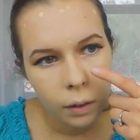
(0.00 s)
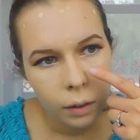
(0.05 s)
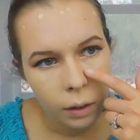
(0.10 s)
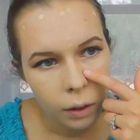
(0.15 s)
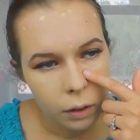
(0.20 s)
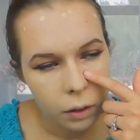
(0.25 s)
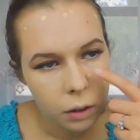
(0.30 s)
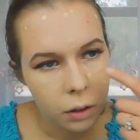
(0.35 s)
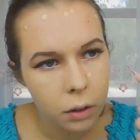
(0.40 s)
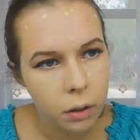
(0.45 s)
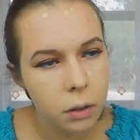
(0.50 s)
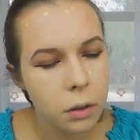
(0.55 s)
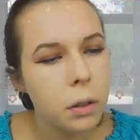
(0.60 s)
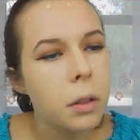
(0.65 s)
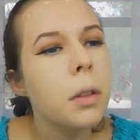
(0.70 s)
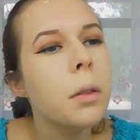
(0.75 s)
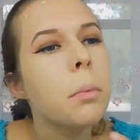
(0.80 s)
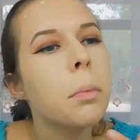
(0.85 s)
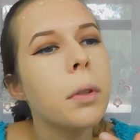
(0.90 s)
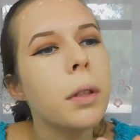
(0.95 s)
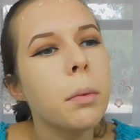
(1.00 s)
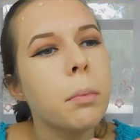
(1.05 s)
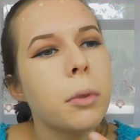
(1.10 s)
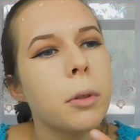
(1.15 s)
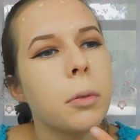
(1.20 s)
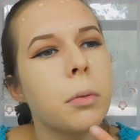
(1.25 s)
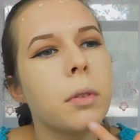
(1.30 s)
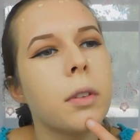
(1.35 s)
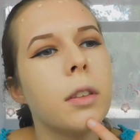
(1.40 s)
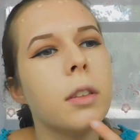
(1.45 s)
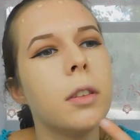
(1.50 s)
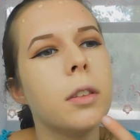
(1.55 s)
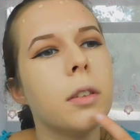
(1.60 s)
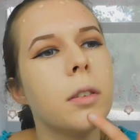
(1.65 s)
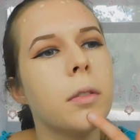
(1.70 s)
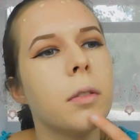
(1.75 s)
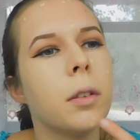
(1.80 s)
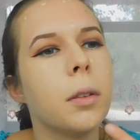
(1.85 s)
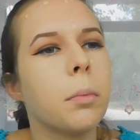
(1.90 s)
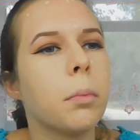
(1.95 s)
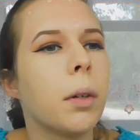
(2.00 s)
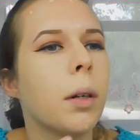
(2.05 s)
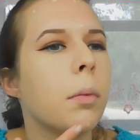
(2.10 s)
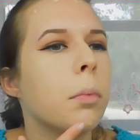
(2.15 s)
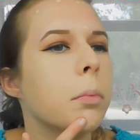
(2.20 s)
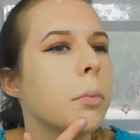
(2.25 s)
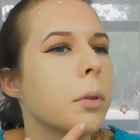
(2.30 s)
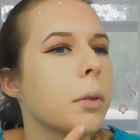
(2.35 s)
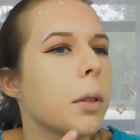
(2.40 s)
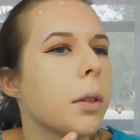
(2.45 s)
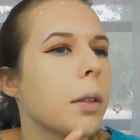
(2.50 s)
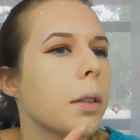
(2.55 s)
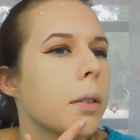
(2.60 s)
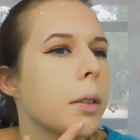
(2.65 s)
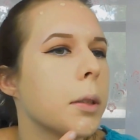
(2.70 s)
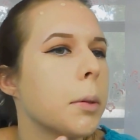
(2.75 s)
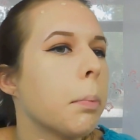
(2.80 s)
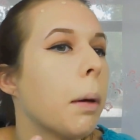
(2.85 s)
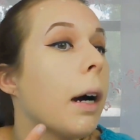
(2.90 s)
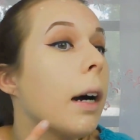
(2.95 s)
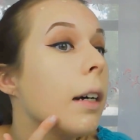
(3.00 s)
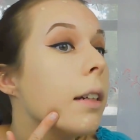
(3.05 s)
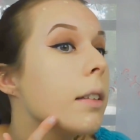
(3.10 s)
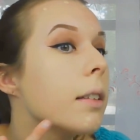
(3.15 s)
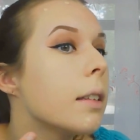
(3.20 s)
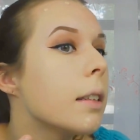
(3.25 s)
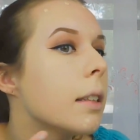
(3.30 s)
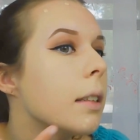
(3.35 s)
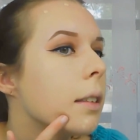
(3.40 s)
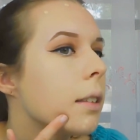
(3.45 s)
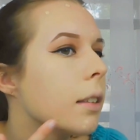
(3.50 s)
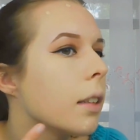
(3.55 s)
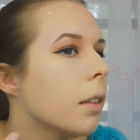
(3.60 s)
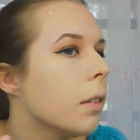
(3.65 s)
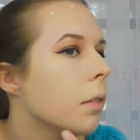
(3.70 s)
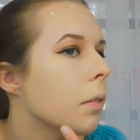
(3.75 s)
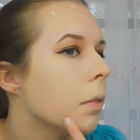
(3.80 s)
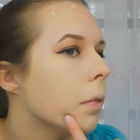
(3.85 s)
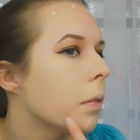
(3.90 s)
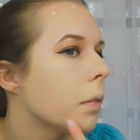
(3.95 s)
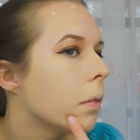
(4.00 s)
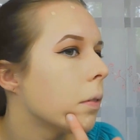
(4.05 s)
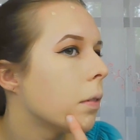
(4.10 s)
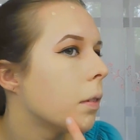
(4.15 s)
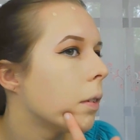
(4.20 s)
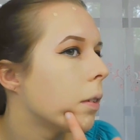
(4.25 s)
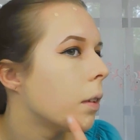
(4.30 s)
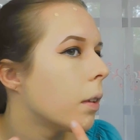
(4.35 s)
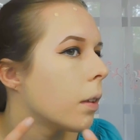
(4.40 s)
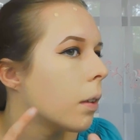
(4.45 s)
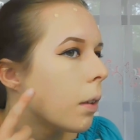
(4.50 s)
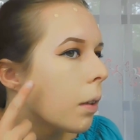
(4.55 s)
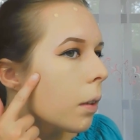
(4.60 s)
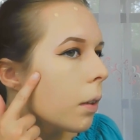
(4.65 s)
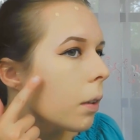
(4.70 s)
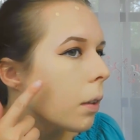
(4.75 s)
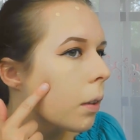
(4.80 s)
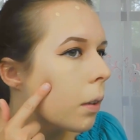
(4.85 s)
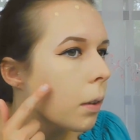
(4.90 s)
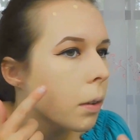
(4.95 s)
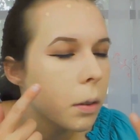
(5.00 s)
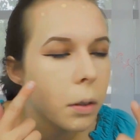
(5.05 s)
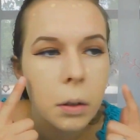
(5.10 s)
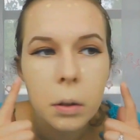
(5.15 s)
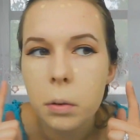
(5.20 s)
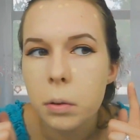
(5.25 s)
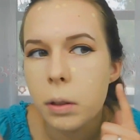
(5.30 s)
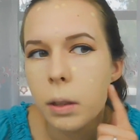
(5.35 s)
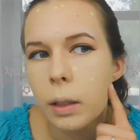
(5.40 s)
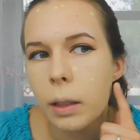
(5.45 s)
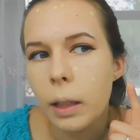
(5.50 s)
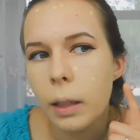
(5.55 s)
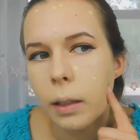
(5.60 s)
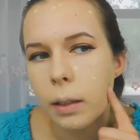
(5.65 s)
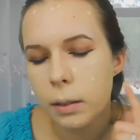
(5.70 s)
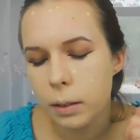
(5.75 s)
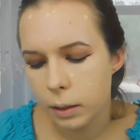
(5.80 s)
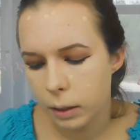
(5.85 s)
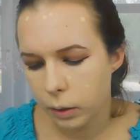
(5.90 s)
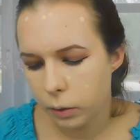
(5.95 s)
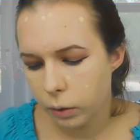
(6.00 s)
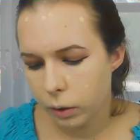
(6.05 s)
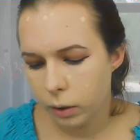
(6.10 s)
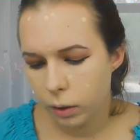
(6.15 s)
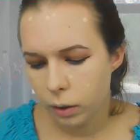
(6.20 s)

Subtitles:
This is pretty much what I do on problem spots instead of using a concealer.